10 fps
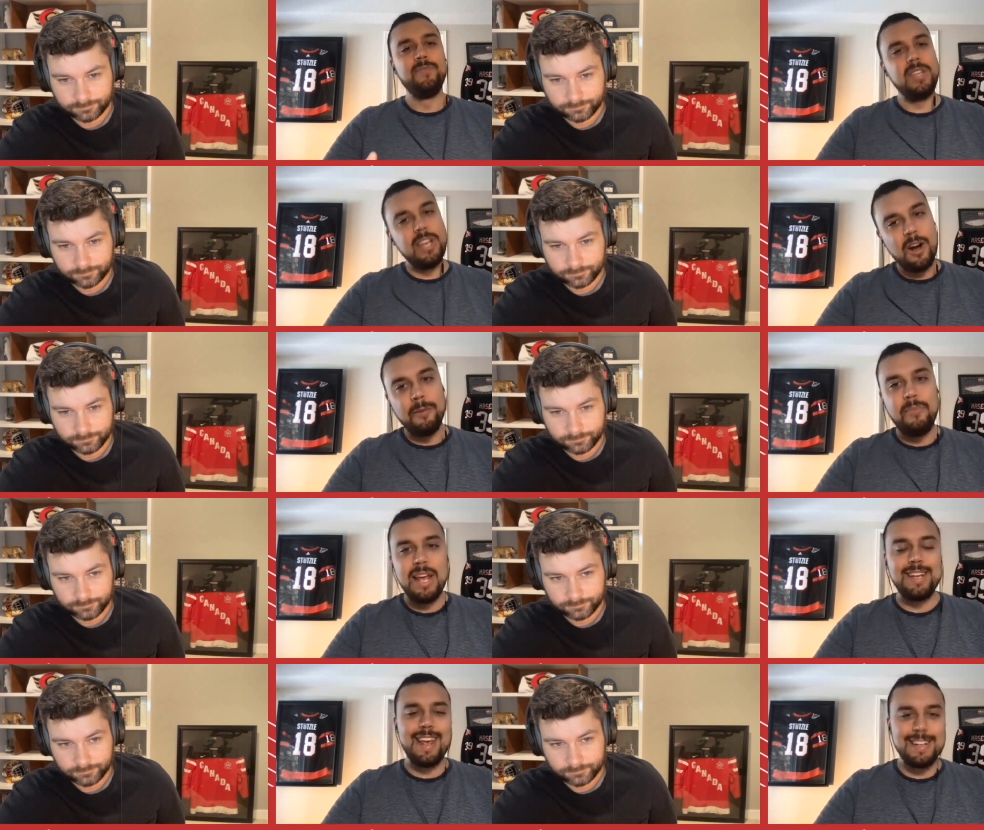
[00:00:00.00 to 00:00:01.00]
Speaker 1: you know,
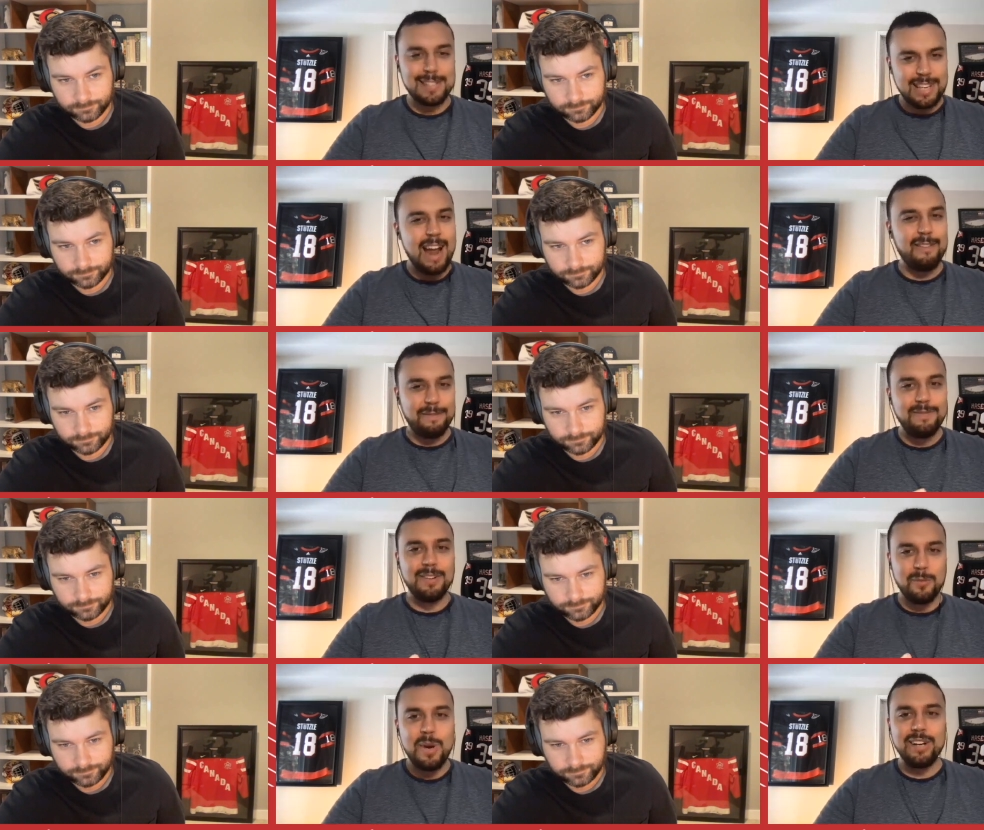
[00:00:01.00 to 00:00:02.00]
it, it's kind
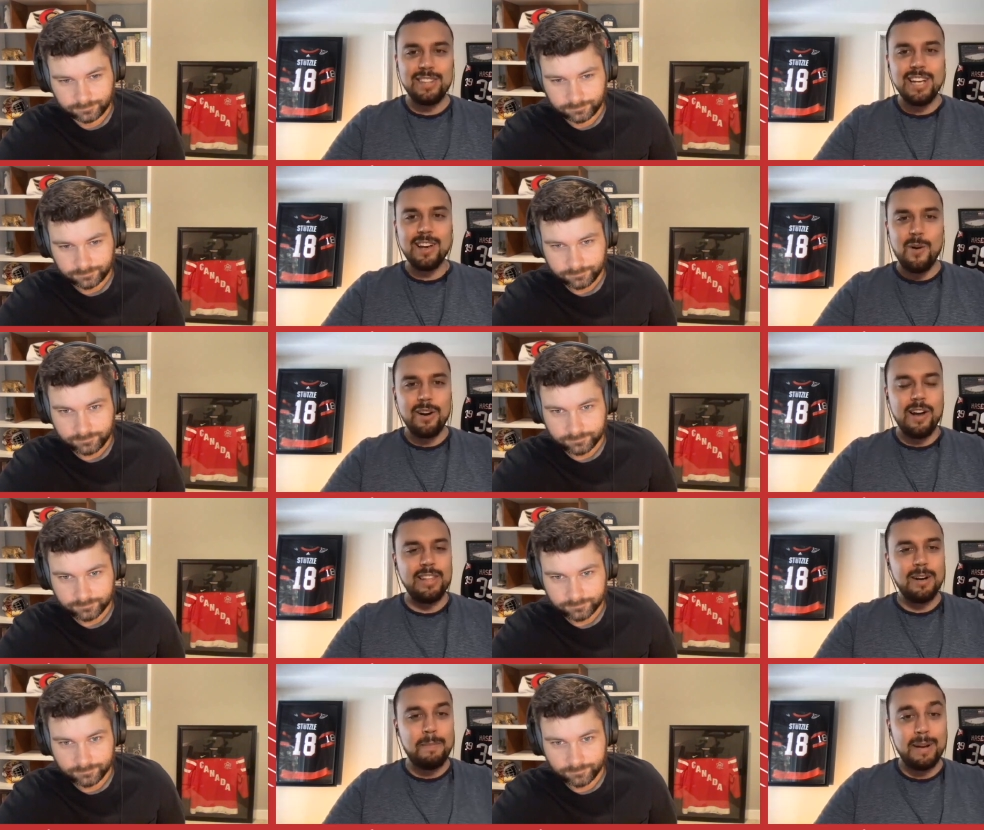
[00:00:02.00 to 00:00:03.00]
of weird thing going
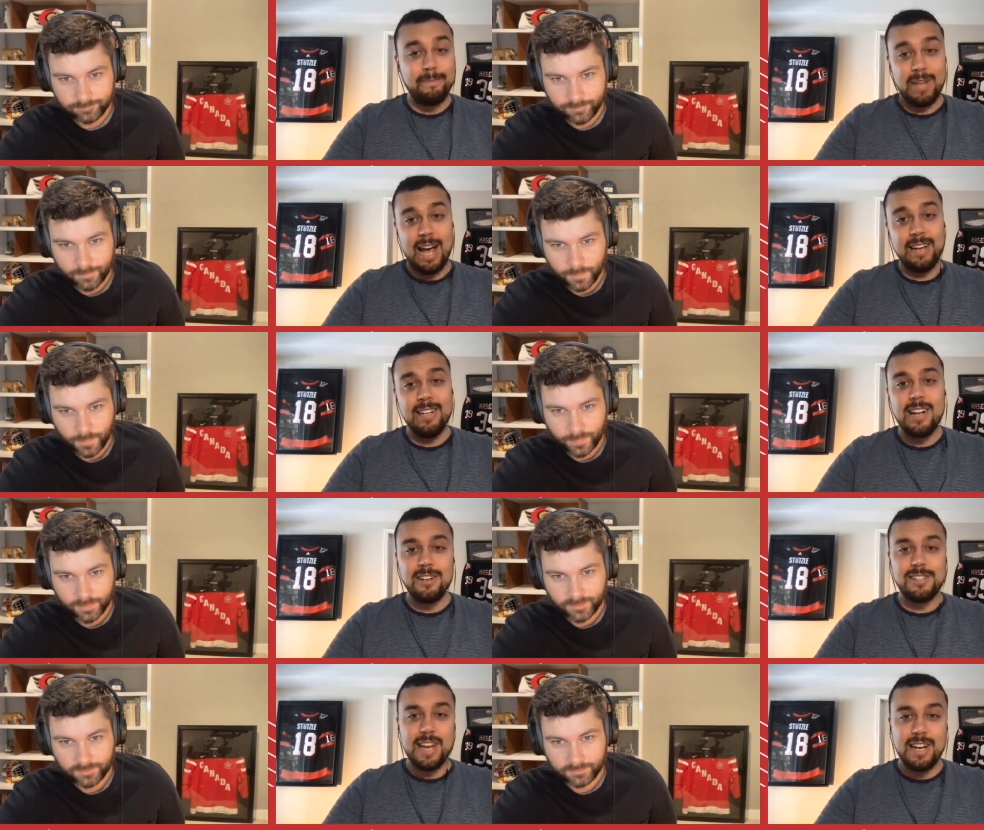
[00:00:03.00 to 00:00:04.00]
on there, but I can
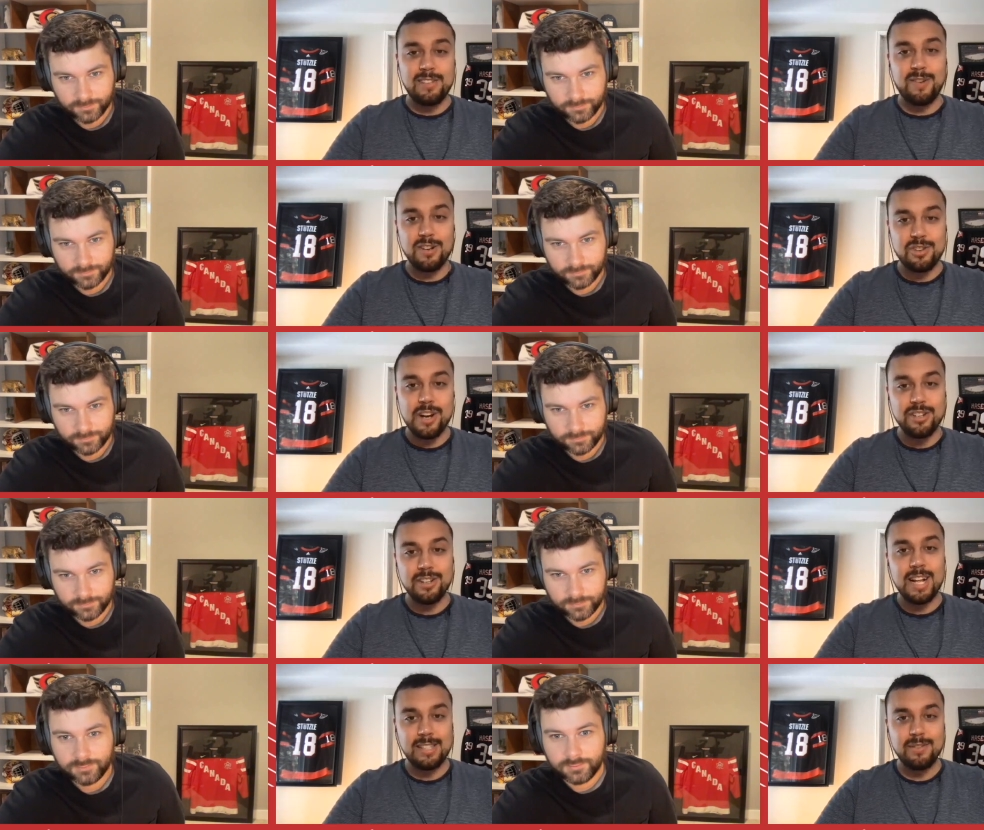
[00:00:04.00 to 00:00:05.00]
understand his
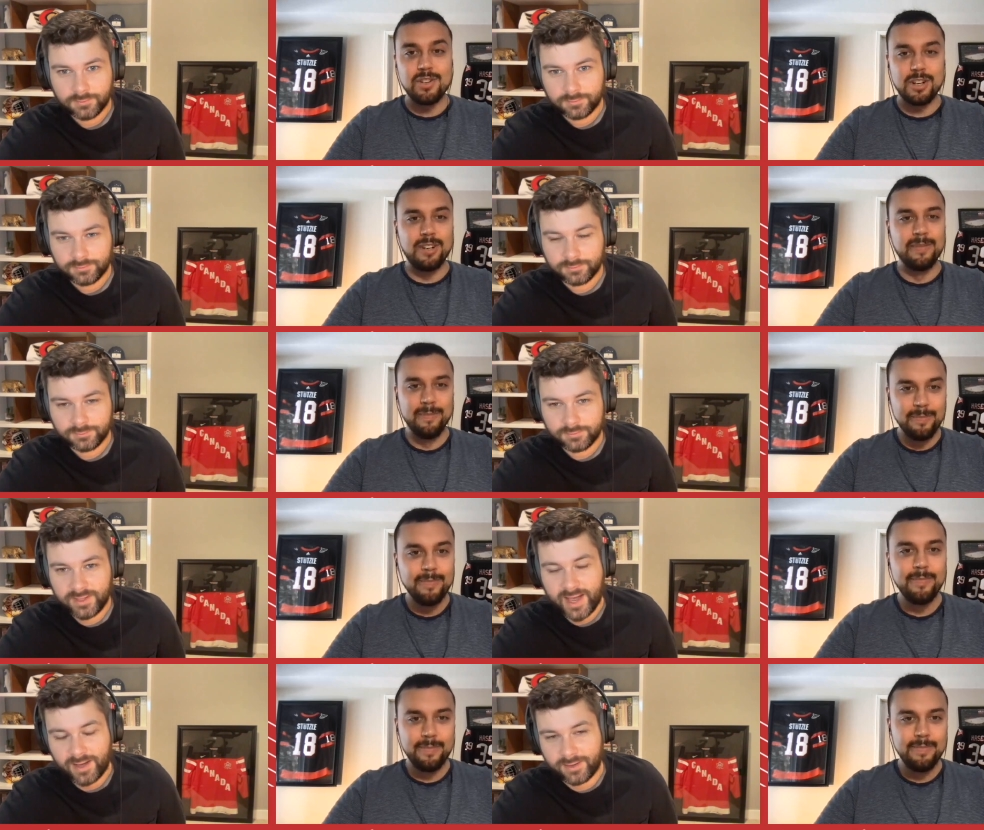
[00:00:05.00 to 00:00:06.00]
frustration. That's for sure.
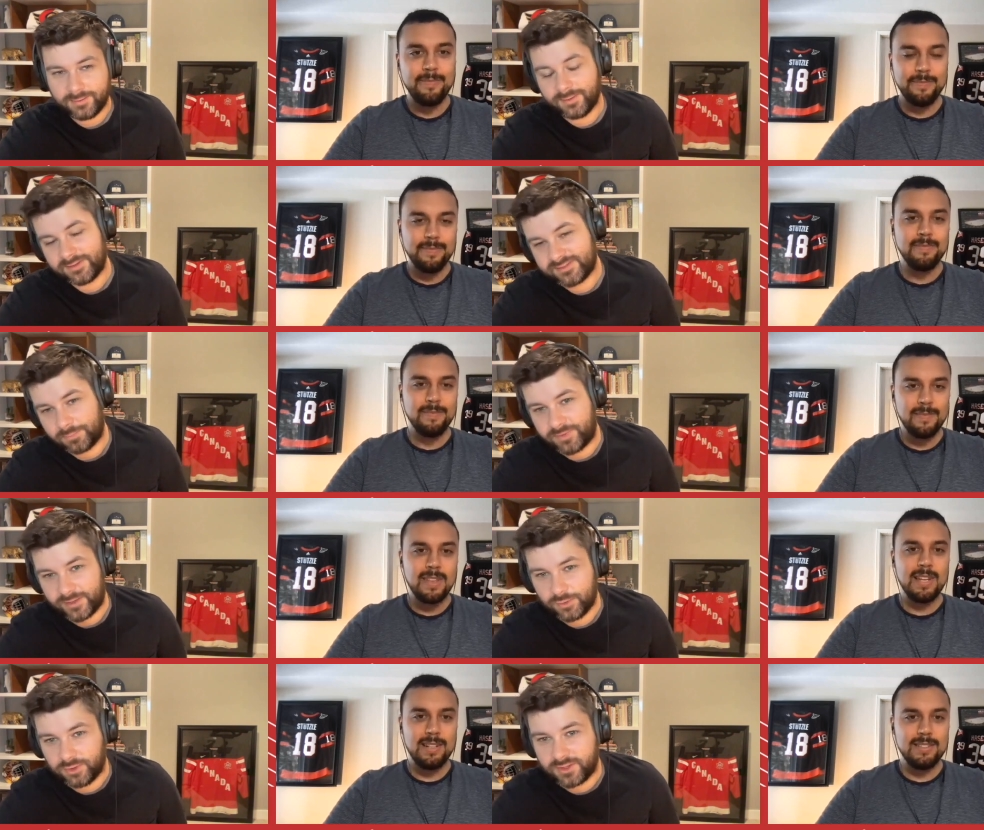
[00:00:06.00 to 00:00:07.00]
Speaker 2: Yeah, except
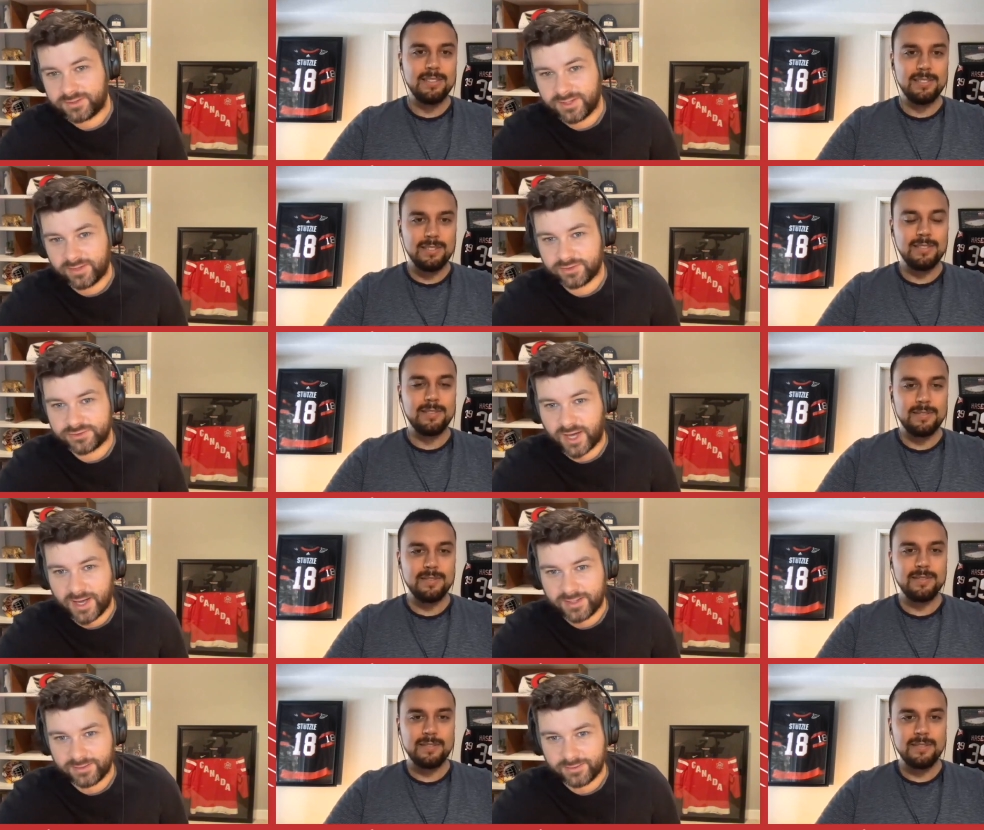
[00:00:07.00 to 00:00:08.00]
then you look at the other
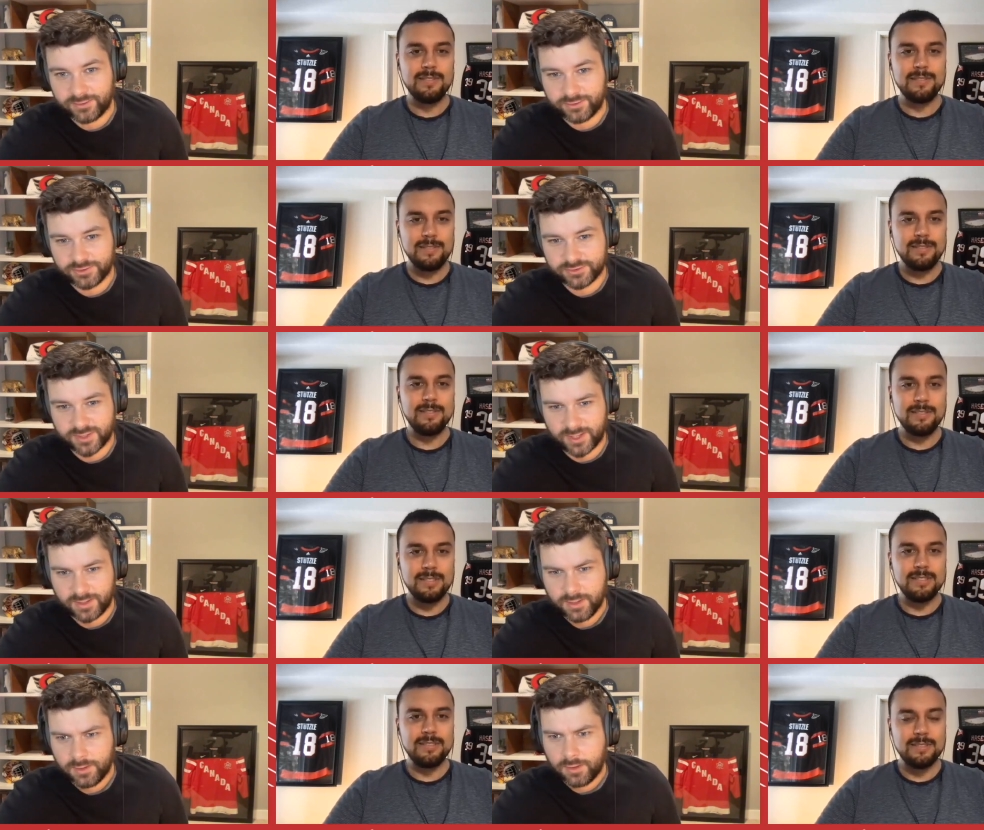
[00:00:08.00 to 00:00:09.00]
side and you're just
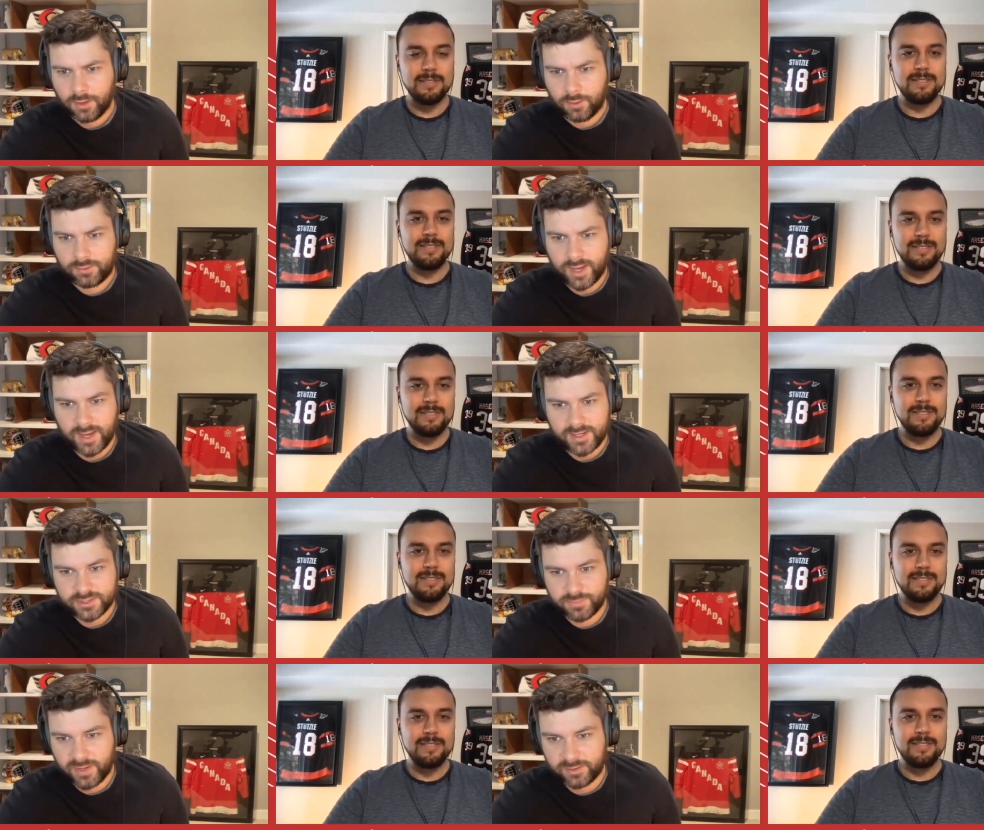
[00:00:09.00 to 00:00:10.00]
like, okay,
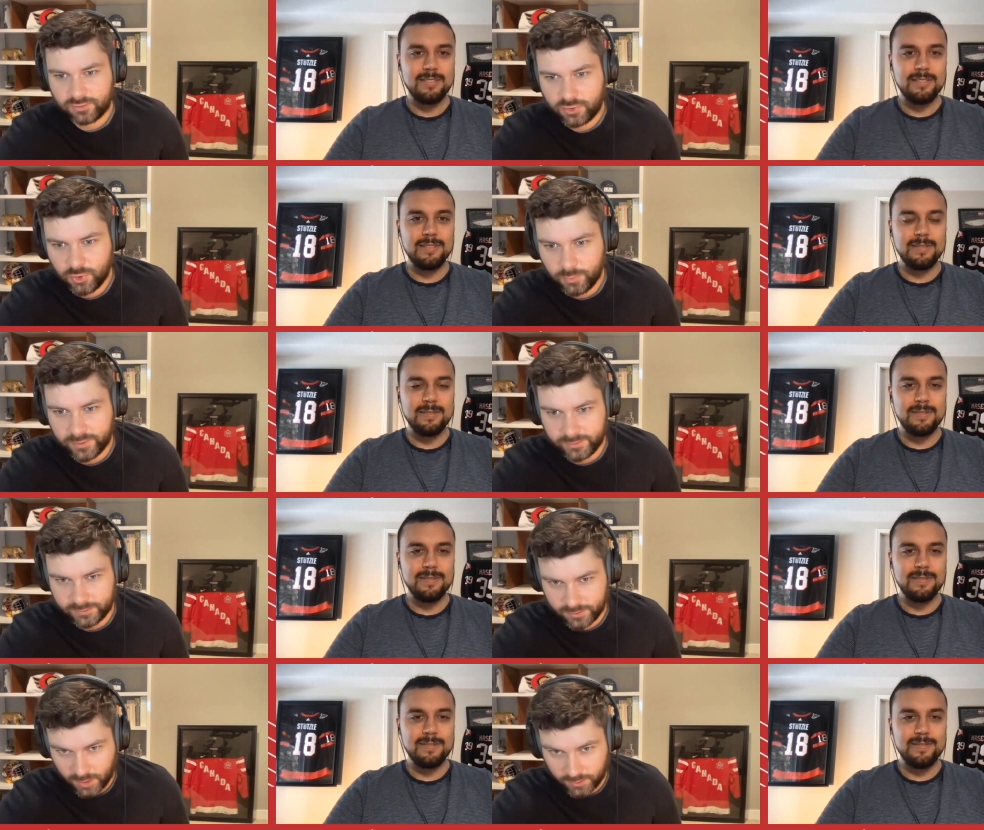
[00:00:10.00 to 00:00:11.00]
he's making two
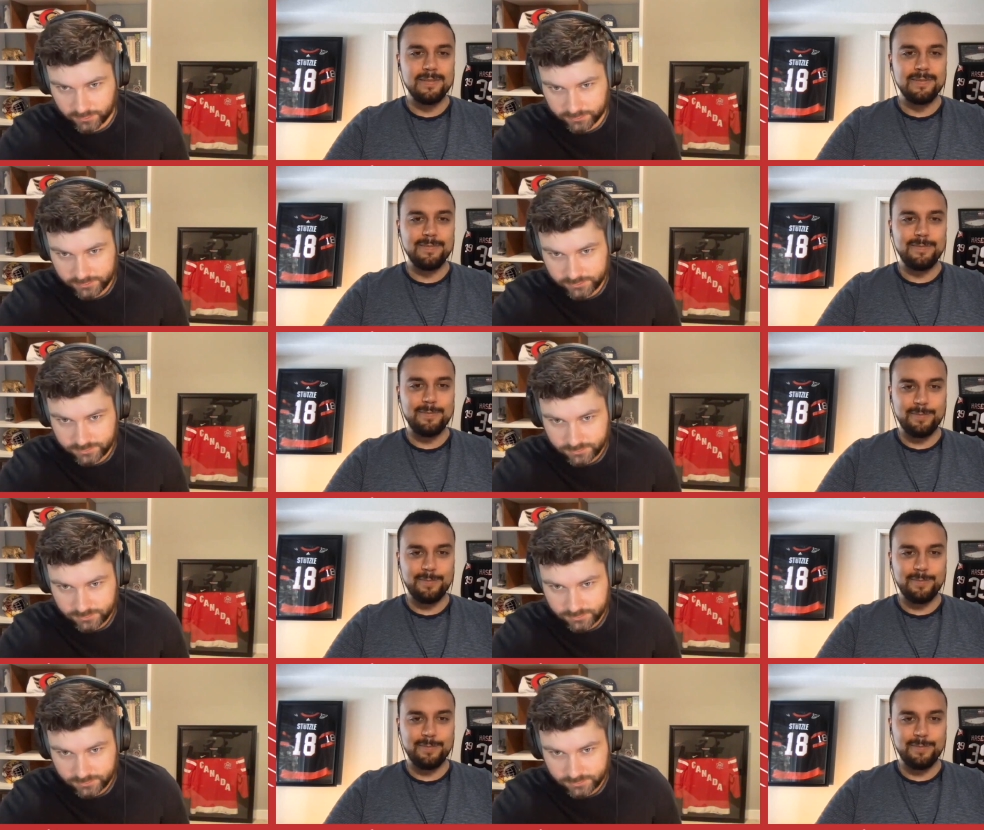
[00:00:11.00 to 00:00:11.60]
million dollars